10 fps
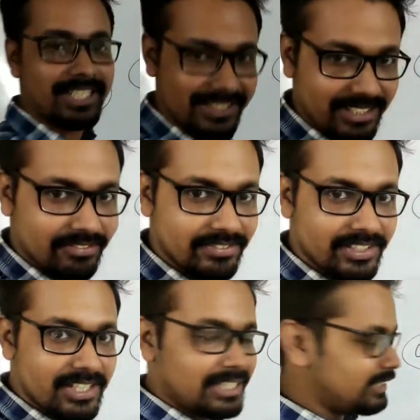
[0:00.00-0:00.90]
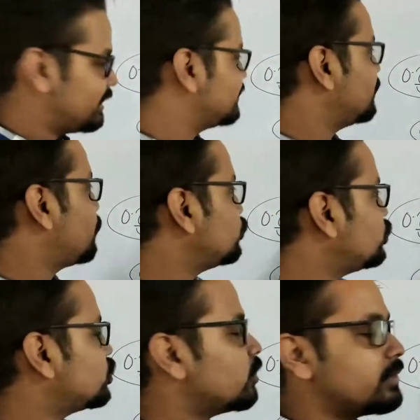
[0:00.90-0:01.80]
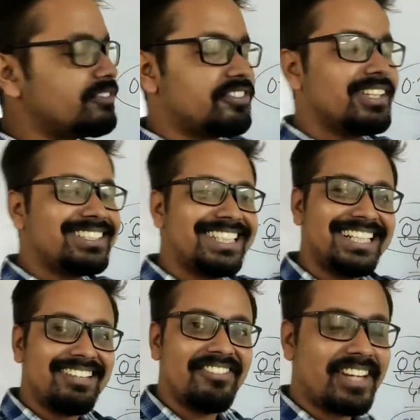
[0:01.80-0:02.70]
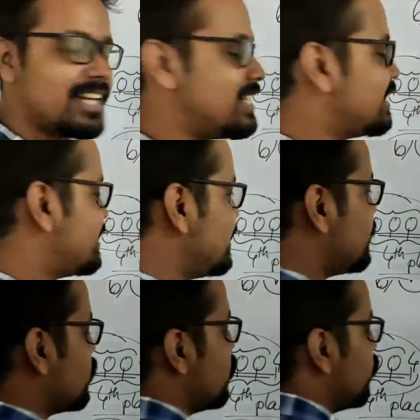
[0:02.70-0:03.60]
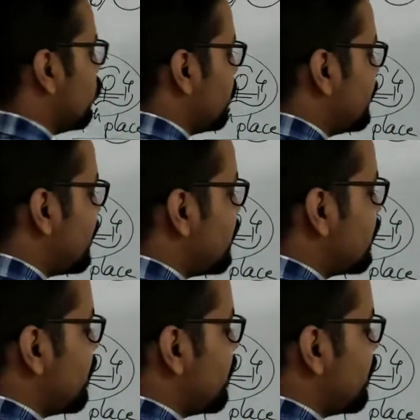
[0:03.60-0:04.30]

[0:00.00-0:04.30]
itself. That is, the position of the first significant digit will be the